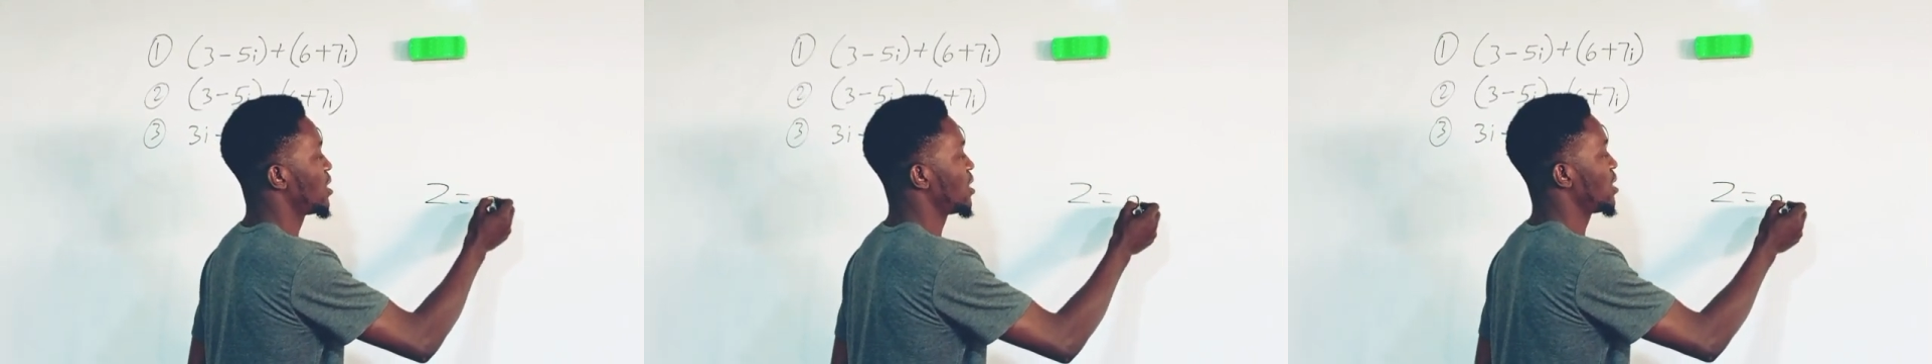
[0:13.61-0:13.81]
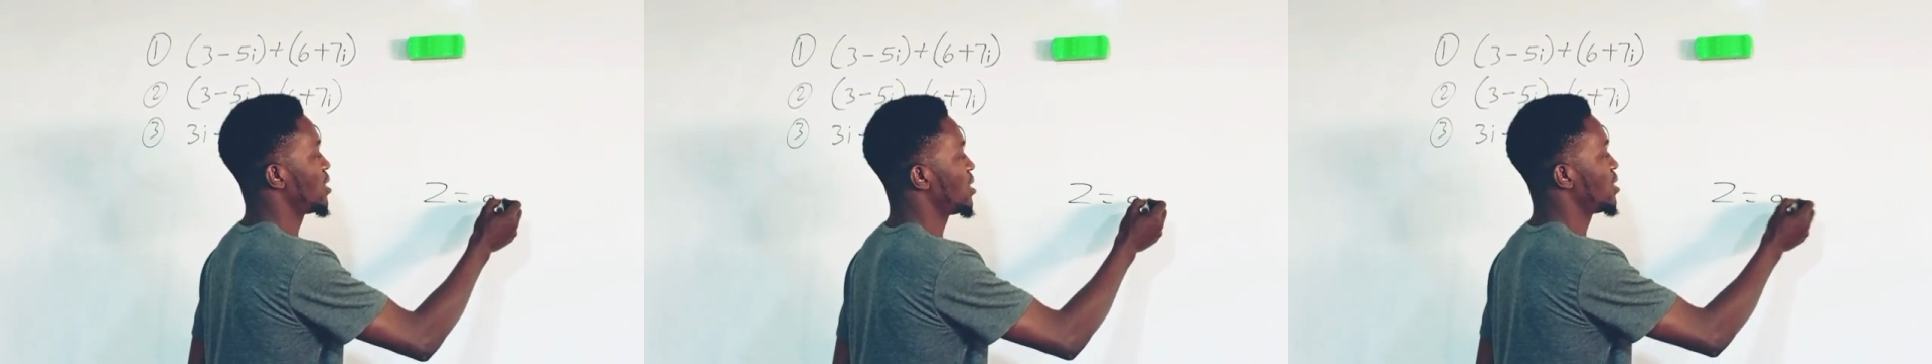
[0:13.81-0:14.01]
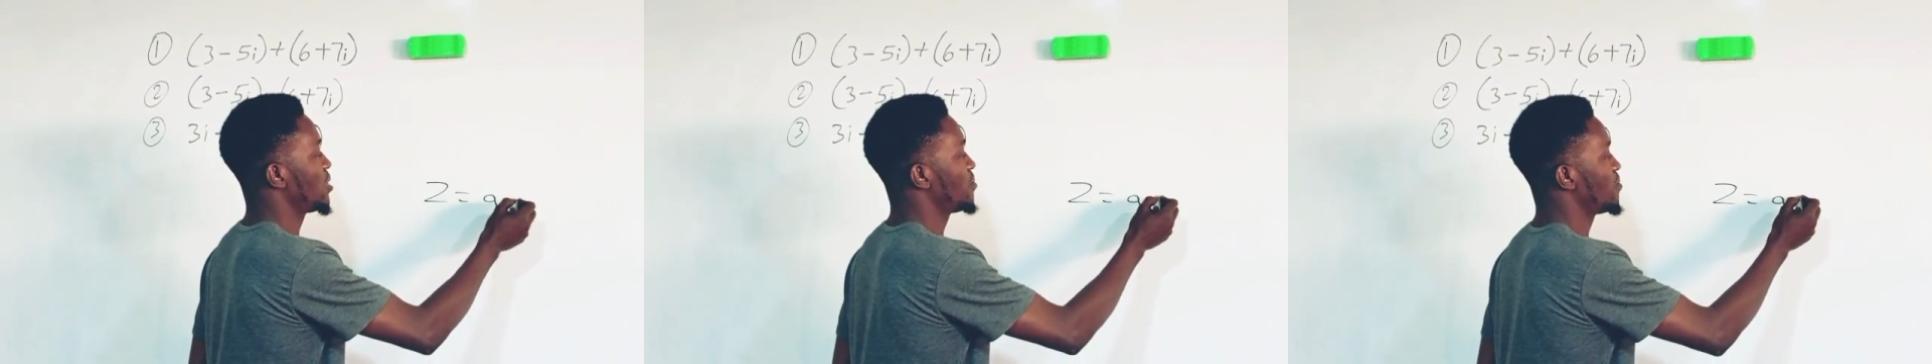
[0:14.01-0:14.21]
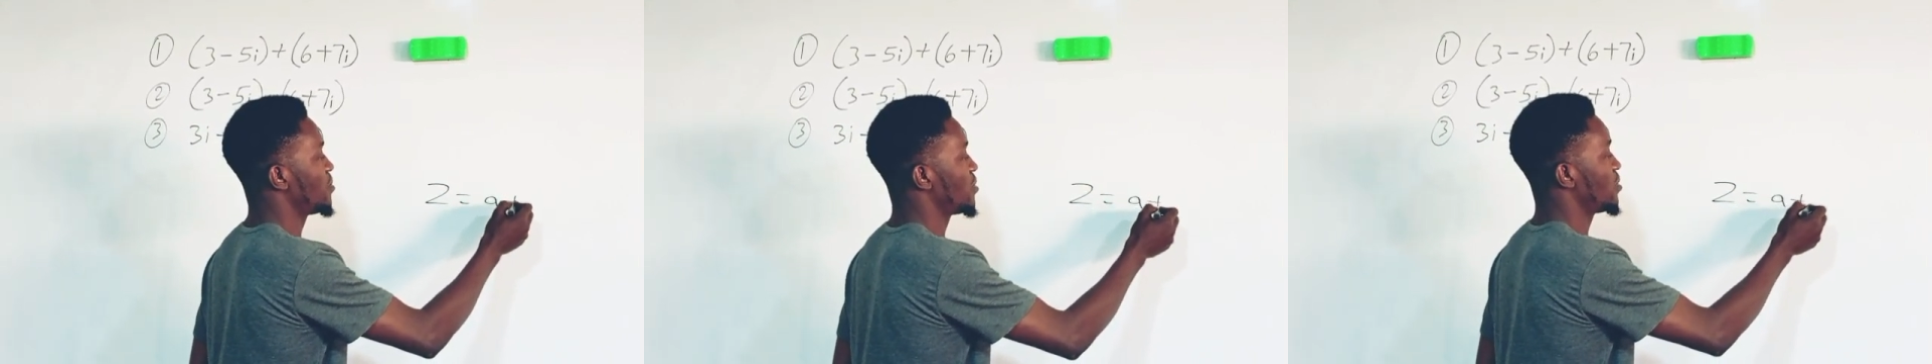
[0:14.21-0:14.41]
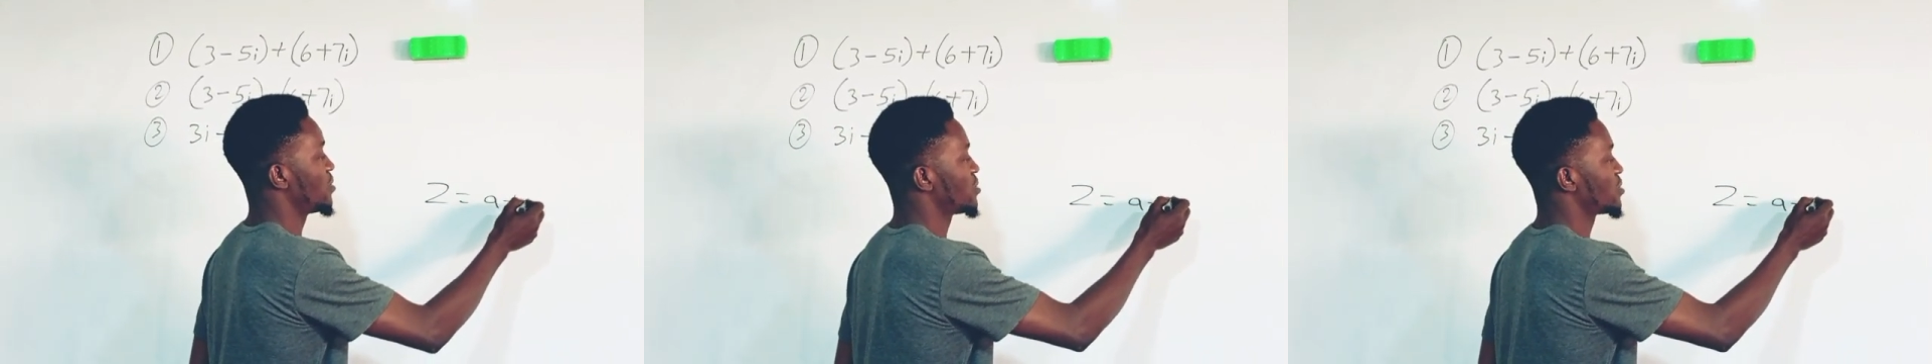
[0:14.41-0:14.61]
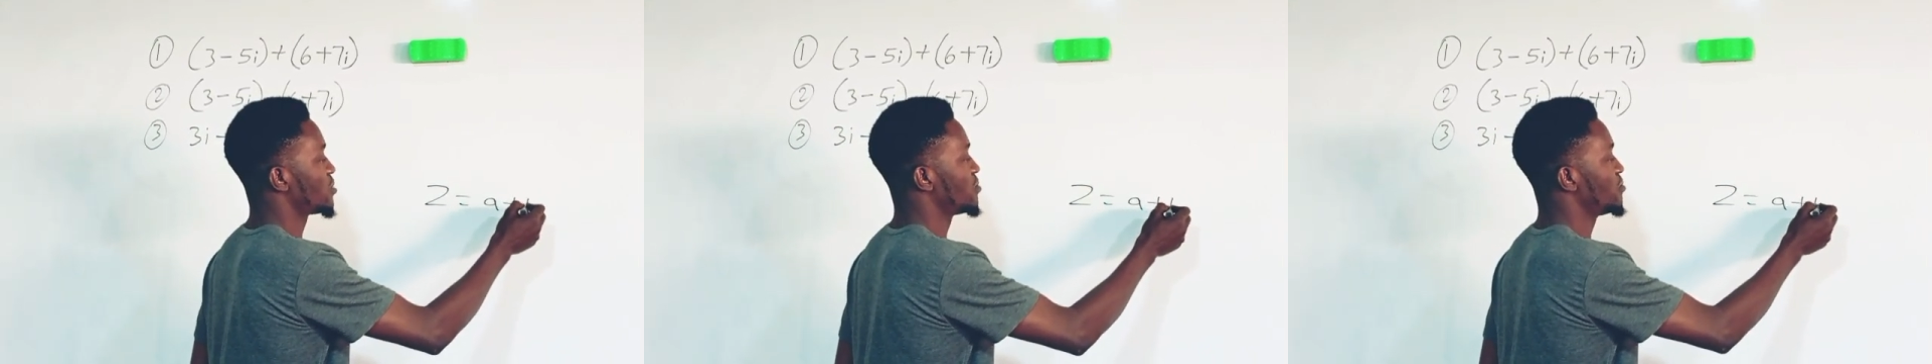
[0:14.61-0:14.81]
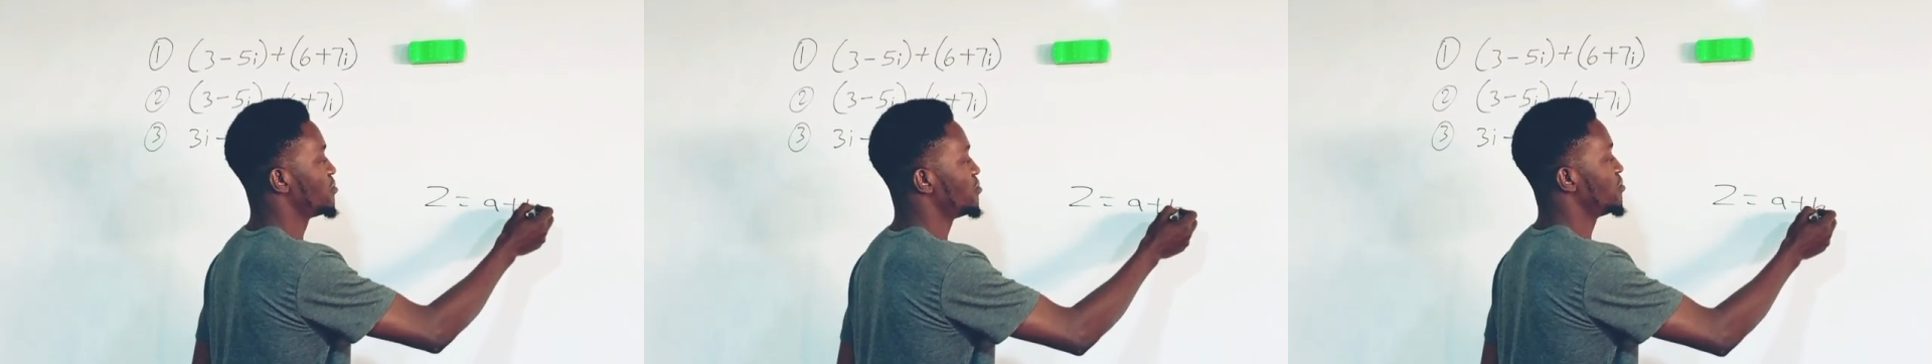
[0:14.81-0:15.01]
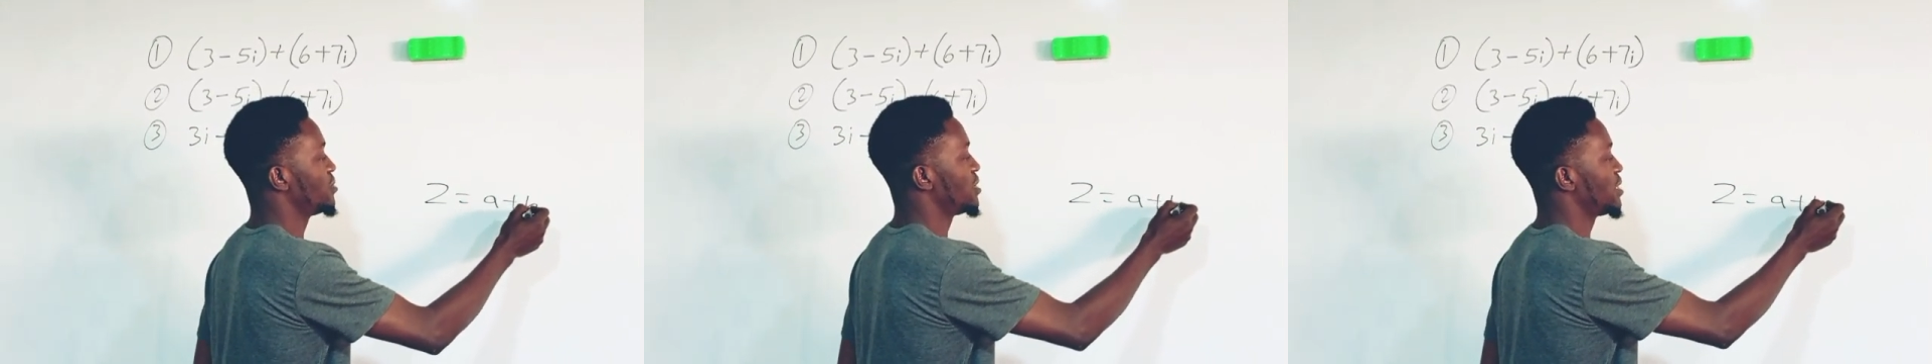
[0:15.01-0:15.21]
A plus
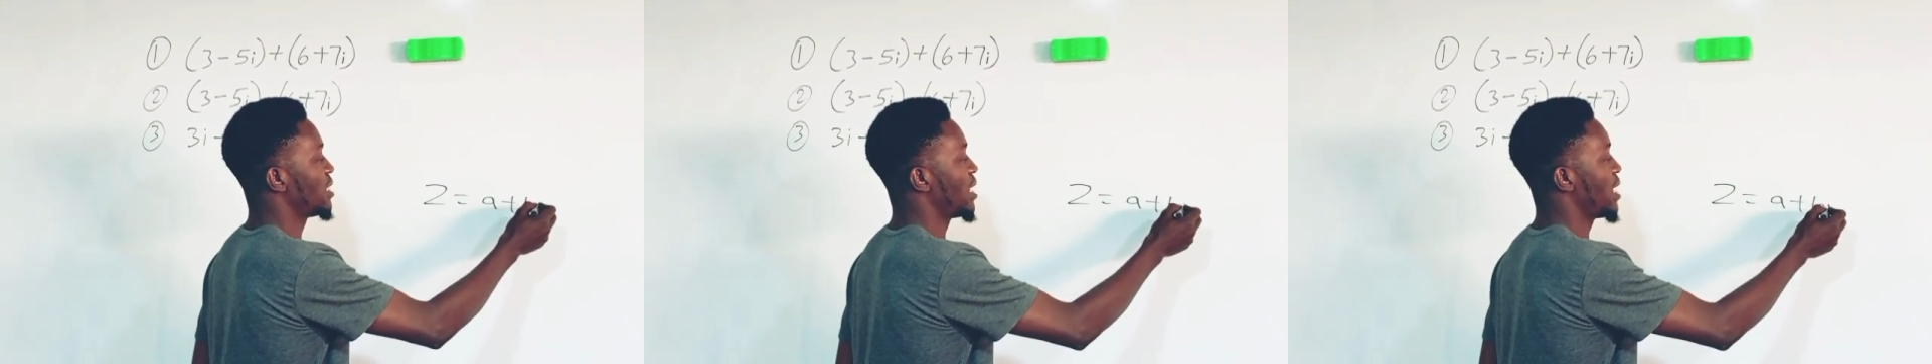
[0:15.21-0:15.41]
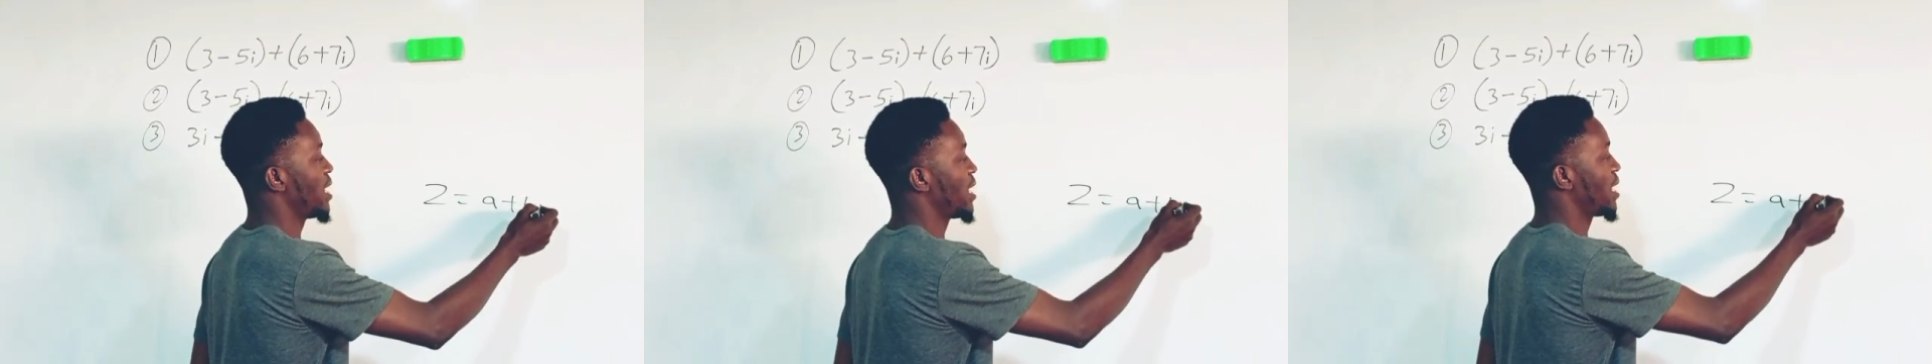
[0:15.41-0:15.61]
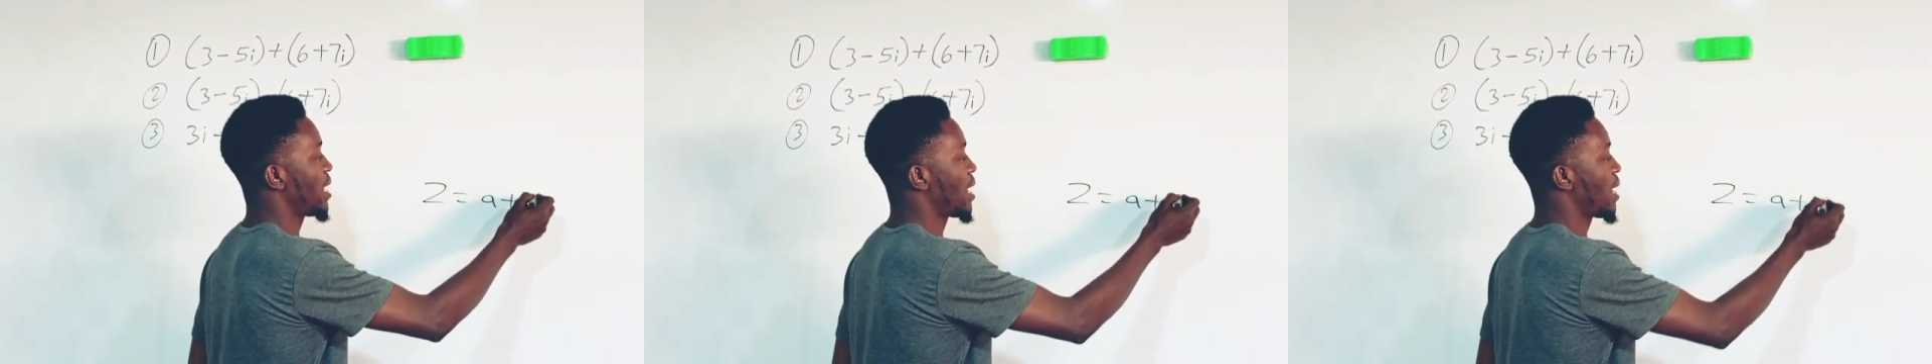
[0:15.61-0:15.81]
BI.